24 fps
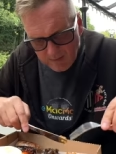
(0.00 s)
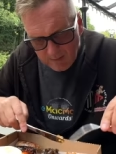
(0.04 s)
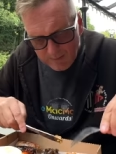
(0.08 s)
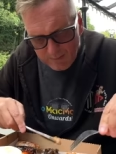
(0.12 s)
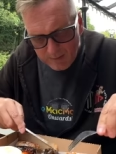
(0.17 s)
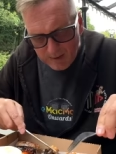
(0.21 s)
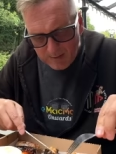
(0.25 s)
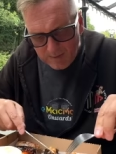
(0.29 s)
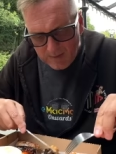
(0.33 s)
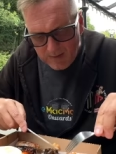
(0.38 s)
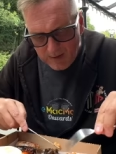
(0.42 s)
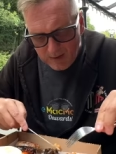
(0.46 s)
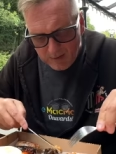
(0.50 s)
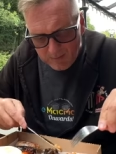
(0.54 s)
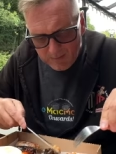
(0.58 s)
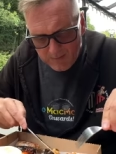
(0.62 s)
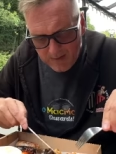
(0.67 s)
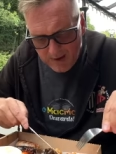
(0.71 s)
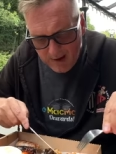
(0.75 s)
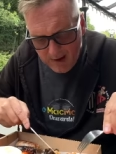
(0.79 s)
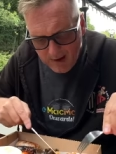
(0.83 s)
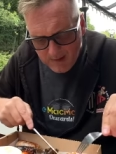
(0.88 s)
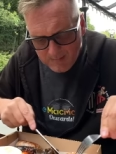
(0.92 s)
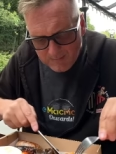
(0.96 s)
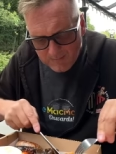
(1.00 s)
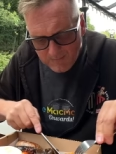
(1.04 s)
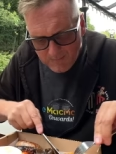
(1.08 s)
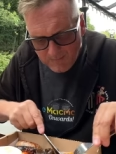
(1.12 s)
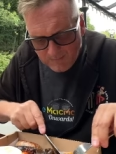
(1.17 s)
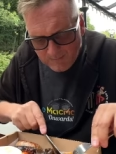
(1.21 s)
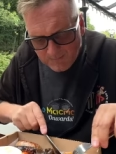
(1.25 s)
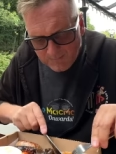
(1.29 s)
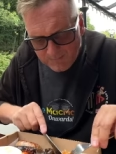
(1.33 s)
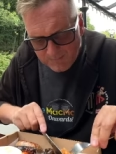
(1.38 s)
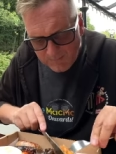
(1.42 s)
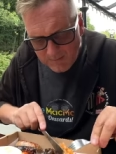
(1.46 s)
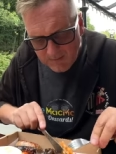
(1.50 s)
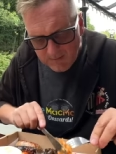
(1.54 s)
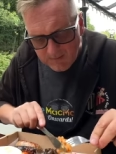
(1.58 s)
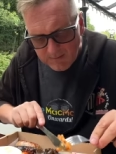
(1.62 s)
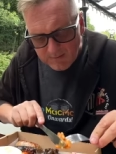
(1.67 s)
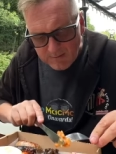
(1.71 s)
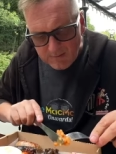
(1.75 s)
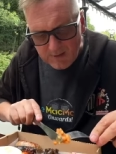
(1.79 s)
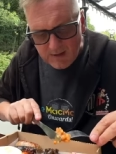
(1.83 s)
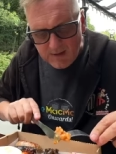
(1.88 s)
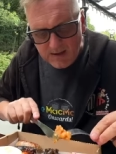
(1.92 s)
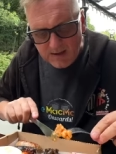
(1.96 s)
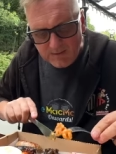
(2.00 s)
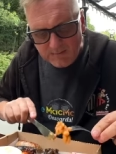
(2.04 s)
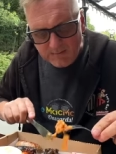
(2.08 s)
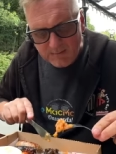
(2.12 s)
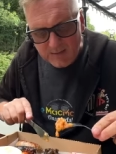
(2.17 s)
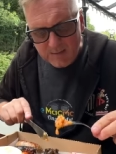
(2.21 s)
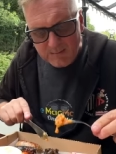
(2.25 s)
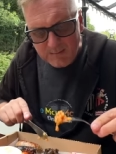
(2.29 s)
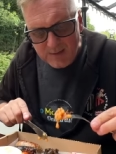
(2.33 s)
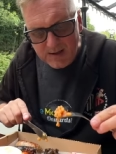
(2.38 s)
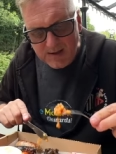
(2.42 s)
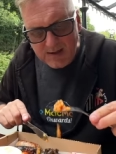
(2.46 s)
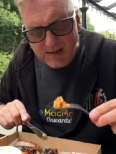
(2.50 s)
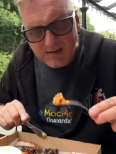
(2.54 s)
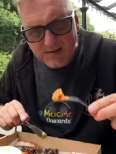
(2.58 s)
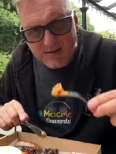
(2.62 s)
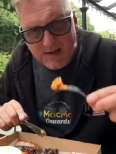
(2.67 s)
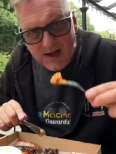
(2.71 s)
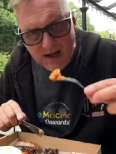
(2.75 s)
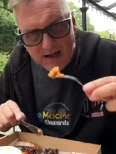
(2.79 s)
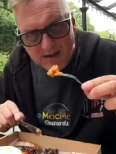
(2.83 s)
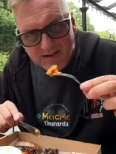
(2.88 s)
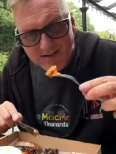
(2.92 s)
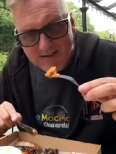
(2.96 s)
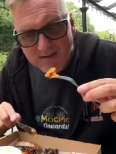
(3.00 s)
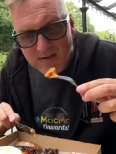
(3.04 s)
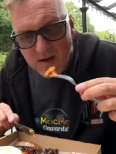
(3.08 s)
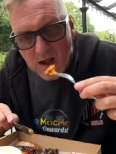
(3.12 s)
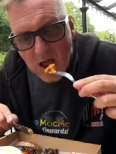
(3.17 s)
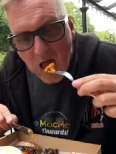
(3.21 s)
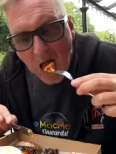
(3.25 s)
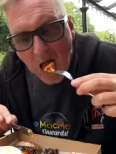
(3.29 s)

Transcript: Pop that on there. Right, bean test.